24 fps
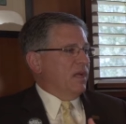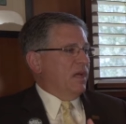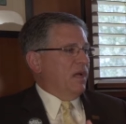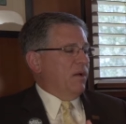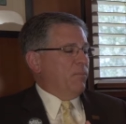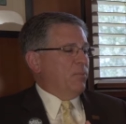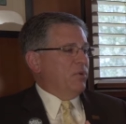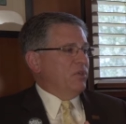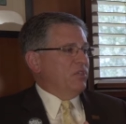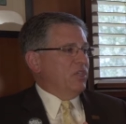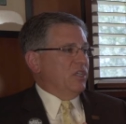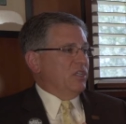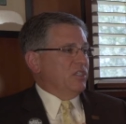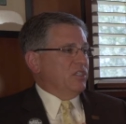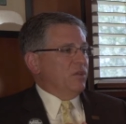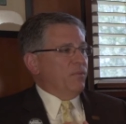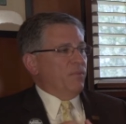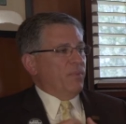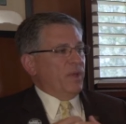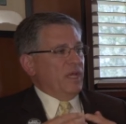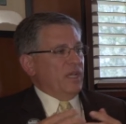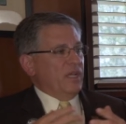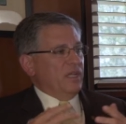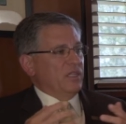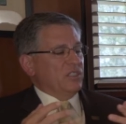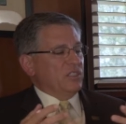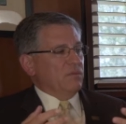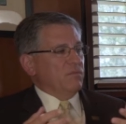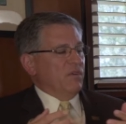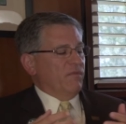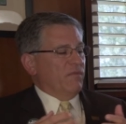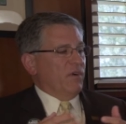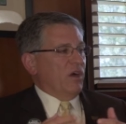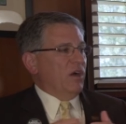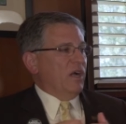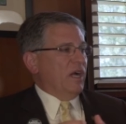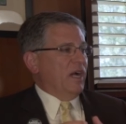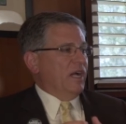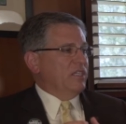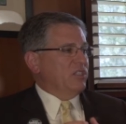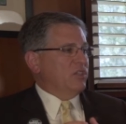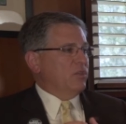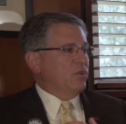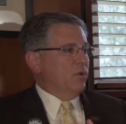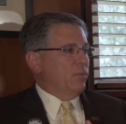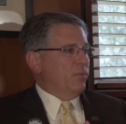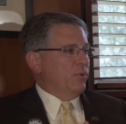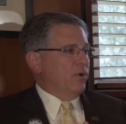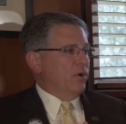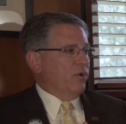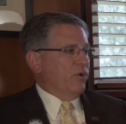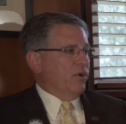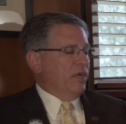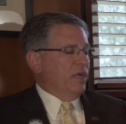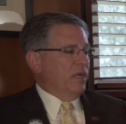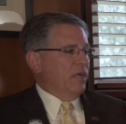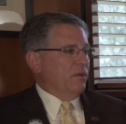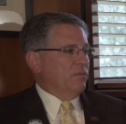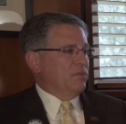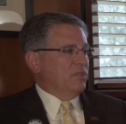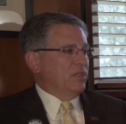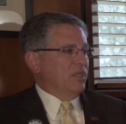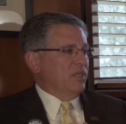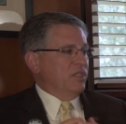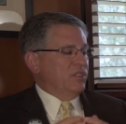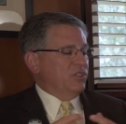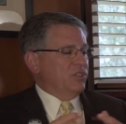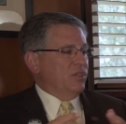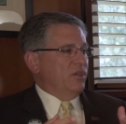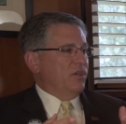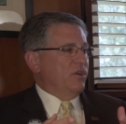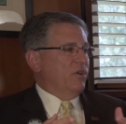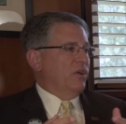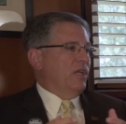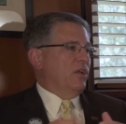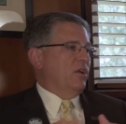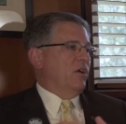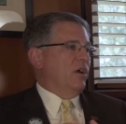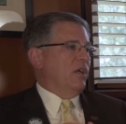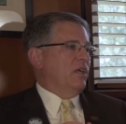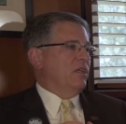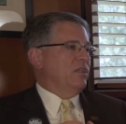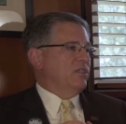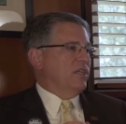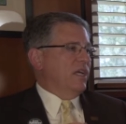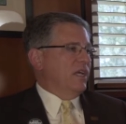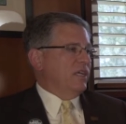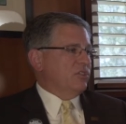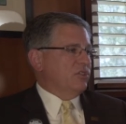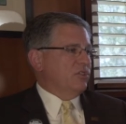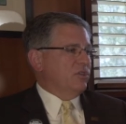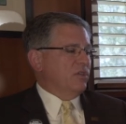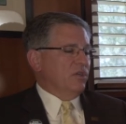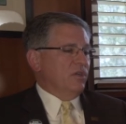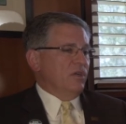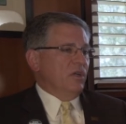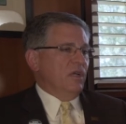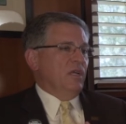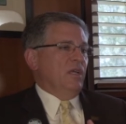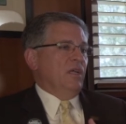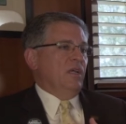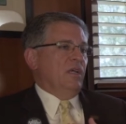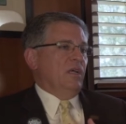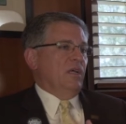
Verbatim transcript: uh, participate in some of our high school programs in engineering and architecture,